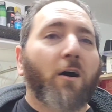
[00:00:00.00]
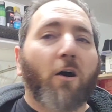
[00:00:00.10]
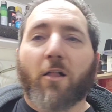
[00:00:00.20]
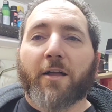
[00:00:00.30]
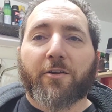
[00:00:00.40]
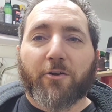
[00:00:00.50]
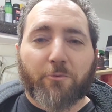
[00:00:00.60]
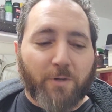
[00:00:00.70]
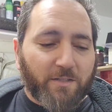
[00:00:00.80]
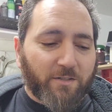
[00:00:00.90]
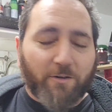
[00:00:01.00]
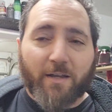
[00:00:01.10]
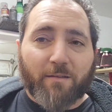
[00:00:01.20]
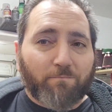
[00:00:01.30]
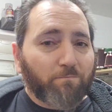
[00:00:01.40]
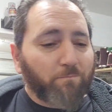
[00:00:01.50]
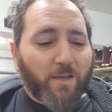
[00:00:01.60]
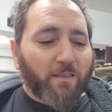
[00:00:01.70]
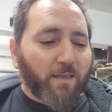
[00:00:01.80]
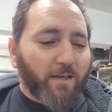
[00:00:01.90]
all at your own risk, right?
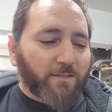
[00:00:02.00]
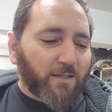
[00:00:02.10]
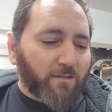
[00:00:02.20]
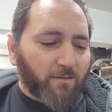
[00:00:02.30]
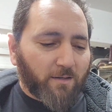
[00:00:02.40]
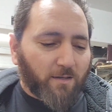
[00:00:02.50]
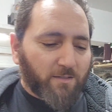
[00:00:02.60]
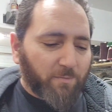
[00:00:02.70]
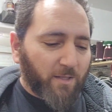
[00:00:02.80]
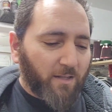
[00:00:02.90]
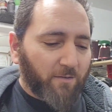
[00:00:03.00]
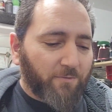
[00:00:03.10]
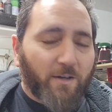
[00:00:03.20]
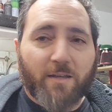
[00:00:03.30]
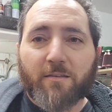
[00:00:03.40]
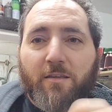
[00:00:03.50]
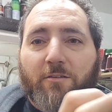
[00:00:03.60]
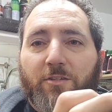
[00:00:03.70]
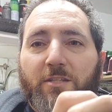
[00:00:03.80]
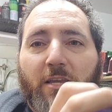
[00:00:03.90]
Pay the guys at Speedyfi. You know,
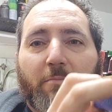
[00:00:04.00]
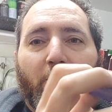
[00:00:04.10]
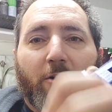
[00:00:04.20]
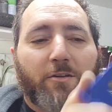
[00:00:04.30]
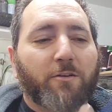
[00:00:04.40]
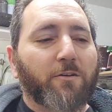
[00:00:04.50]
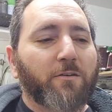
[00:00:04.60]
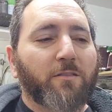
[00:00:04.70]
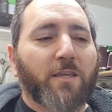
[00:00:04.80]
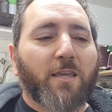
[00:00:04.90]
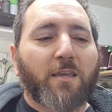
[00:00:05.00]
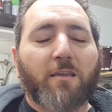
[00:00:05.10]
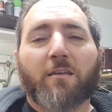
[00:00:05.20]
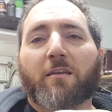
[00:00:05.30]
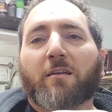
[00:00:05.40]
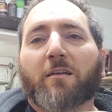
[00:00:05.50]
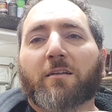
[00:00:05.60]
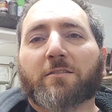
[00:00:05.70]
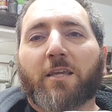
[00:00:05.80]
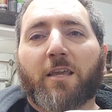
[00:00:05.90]
you take apart your thingy,
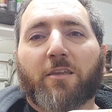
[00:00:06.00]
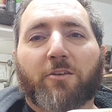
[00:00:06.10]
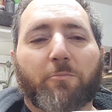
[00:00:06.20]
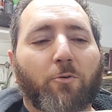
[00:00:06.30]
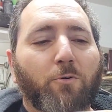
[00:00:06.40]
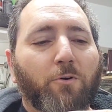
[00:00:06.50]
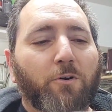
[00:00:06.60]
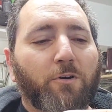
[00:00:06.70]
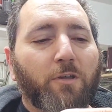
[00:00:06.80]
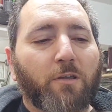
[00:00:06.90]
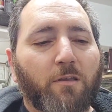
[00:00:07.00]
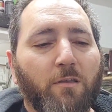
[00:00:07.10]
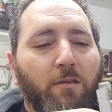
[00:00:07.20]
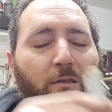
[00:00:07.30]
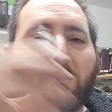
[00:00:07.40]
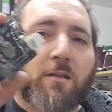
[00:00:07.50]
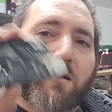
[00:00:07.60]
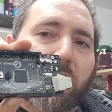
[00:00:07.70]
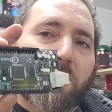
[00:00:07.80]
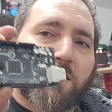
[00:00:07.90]
take your board,
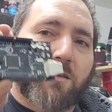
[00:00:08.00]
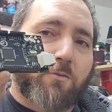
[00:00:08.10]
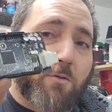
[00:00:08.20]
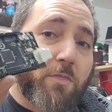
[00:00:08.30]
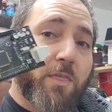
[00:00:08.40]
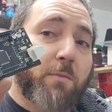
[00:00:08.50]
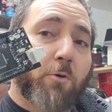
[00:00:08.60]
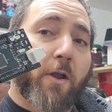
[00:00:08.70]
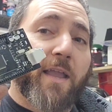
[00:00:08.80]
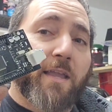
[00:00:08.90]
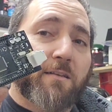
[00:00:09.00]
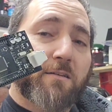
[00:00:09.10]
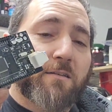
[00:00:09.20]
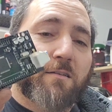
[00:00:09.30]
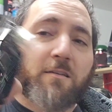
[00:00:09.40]
you know, the brain